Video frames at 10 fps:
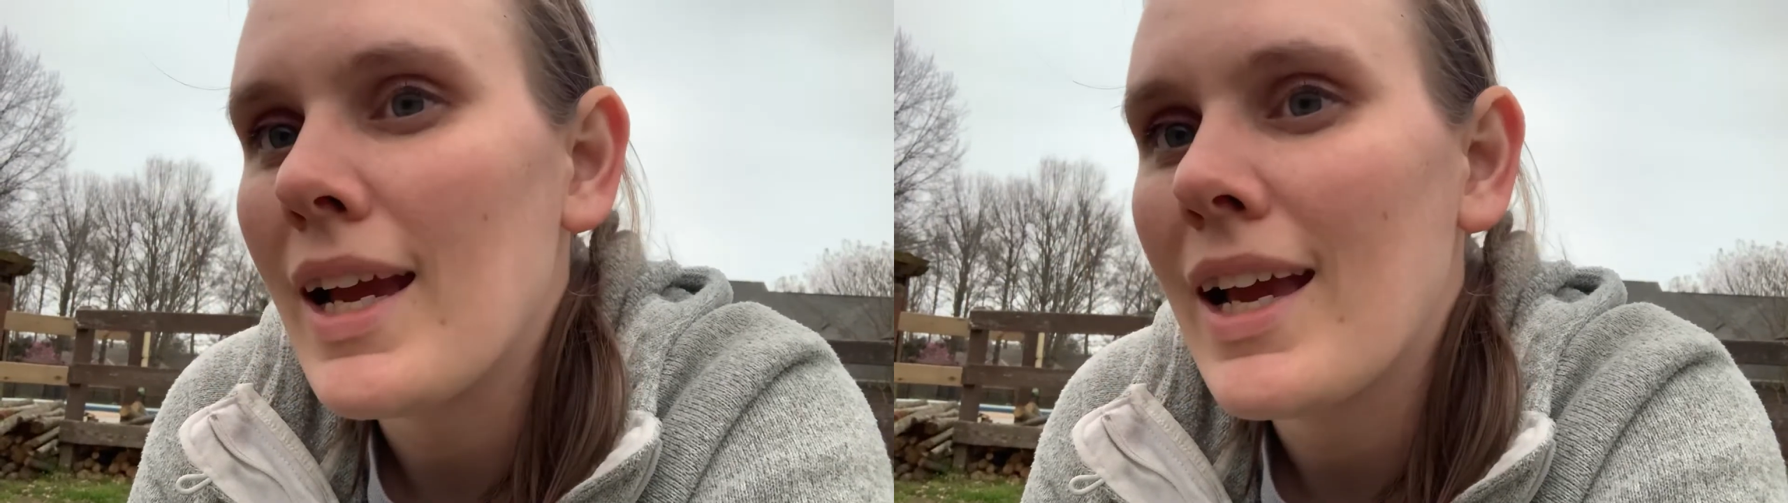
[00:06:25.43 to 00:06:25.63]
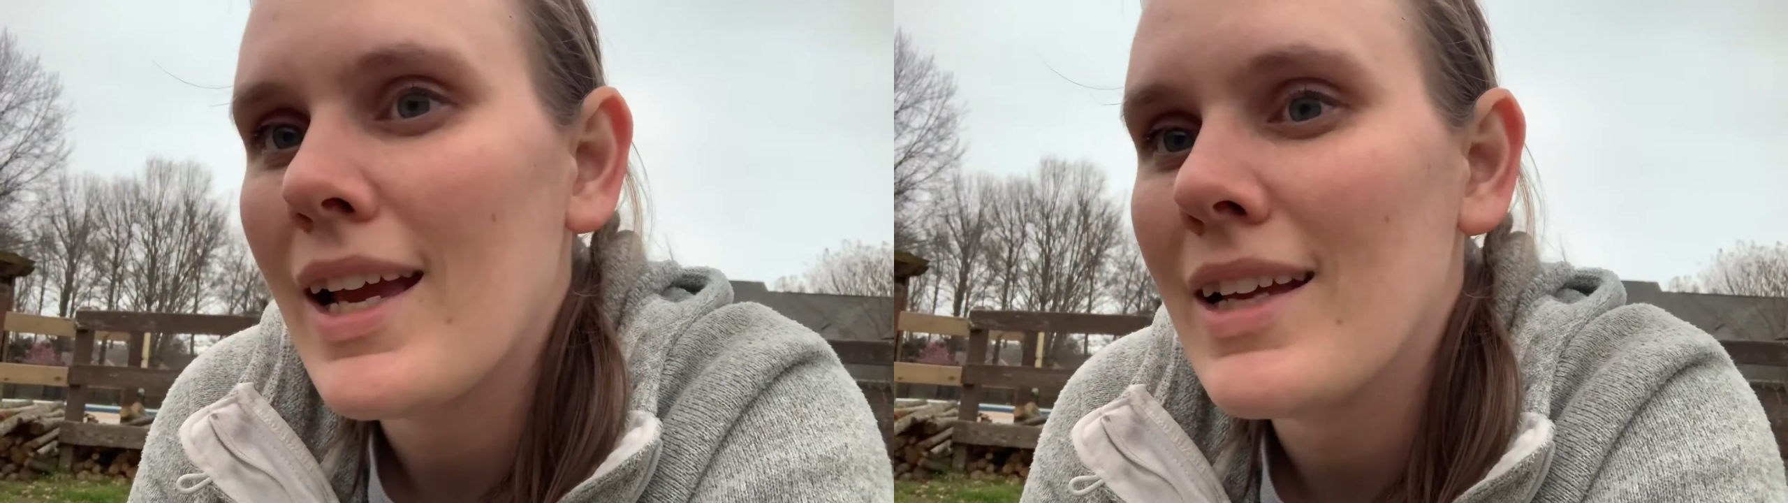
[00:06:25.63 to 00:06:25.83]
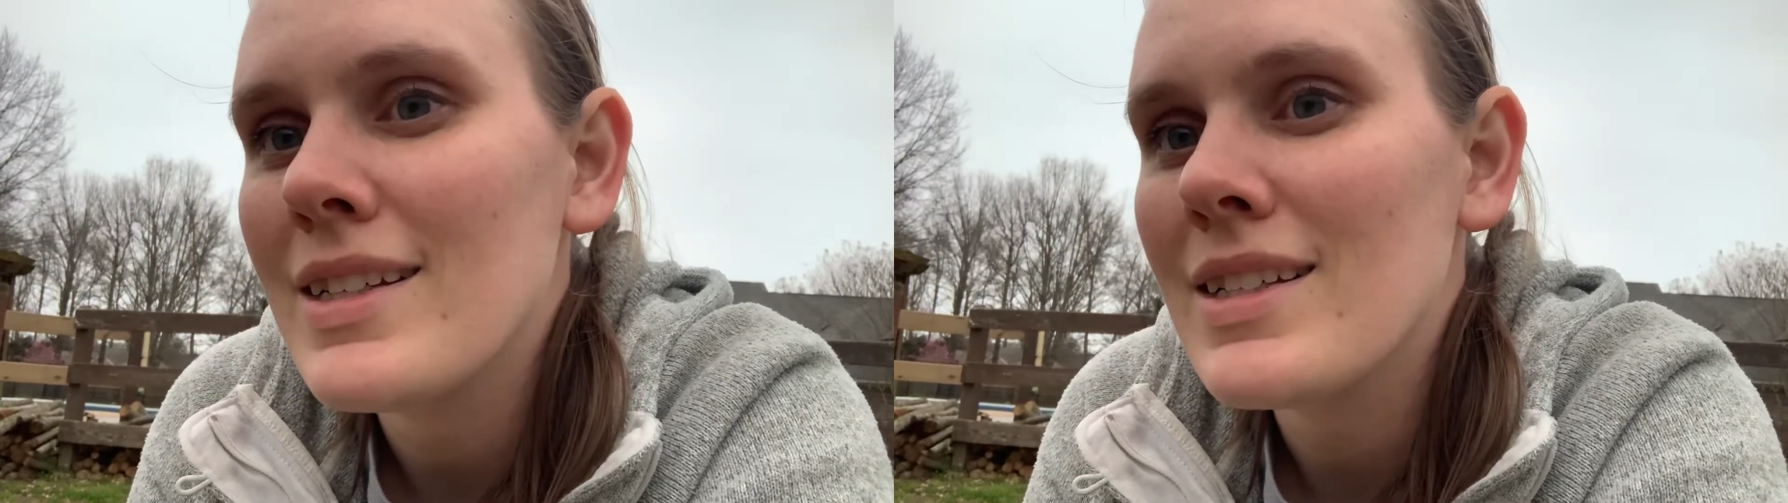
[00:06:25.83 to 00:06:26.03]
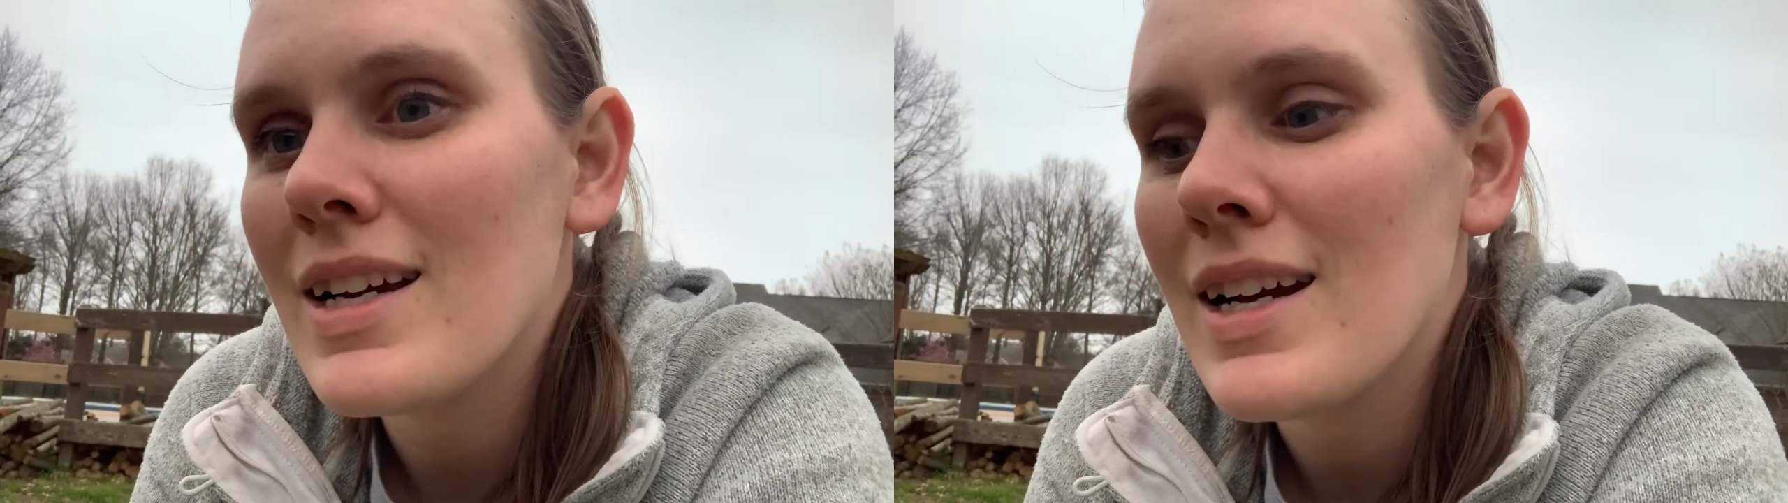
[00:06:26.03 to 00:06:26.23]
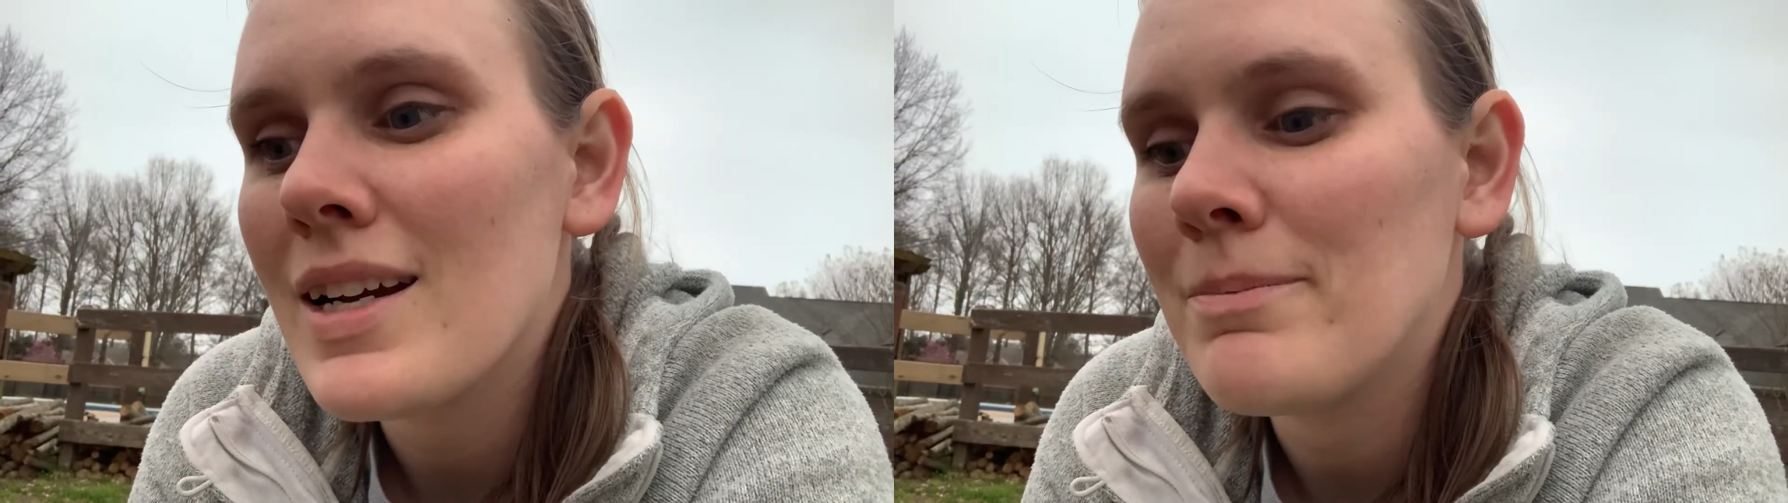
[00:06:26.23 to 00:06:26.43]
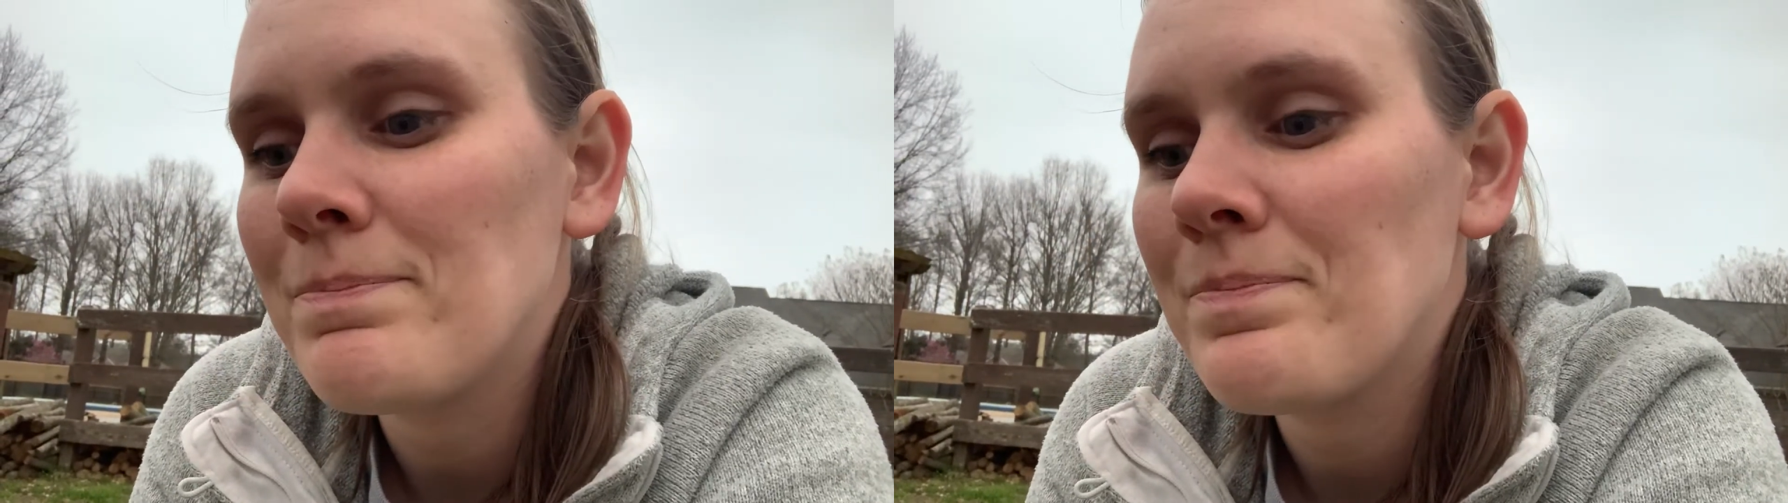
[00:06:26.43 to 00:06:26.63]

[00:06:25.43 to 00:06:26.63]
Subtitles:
and I'm